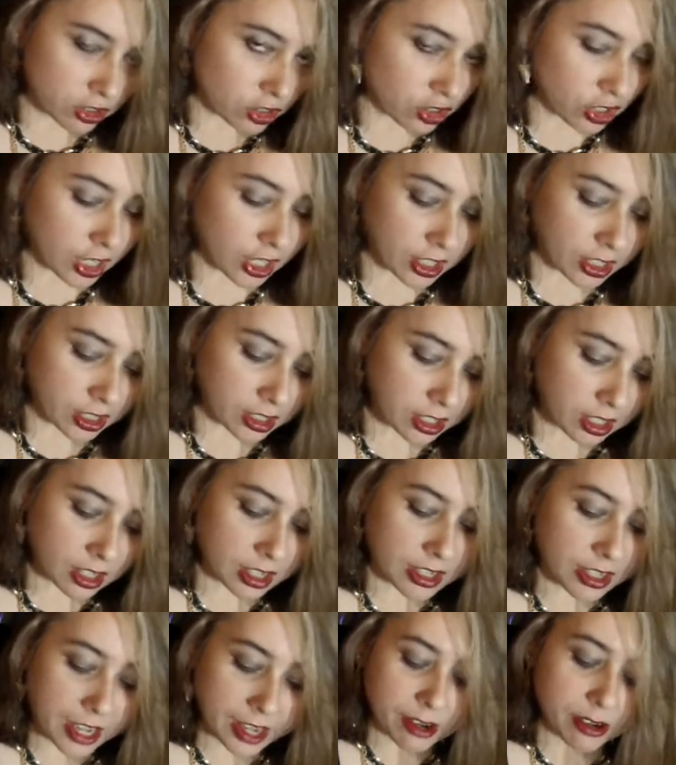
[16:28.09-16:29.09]
chain
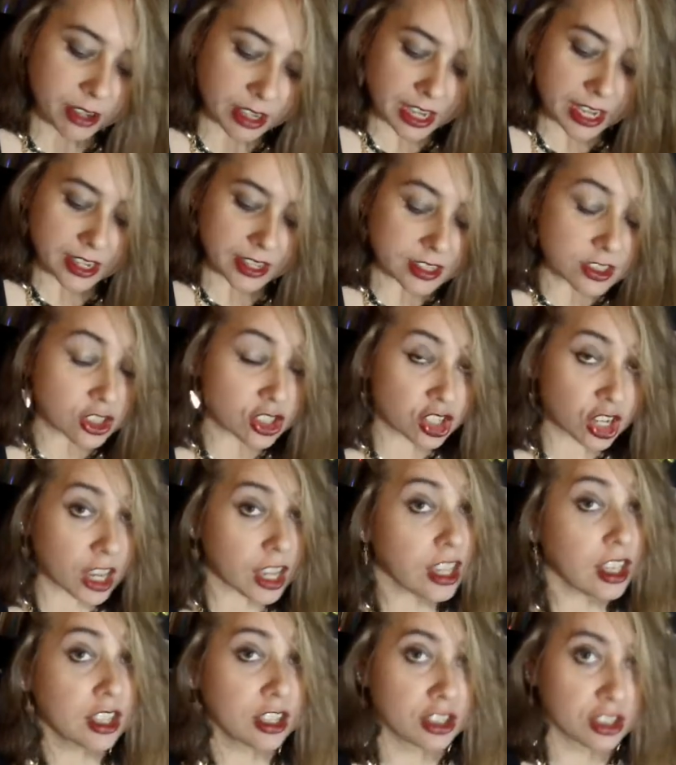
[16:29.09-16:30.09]
and now it has
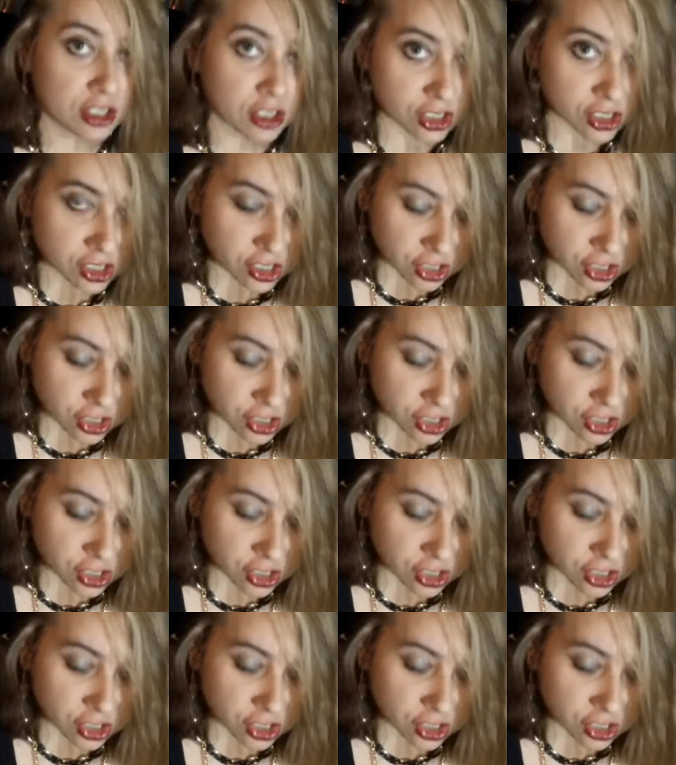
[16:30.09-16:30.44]
changed.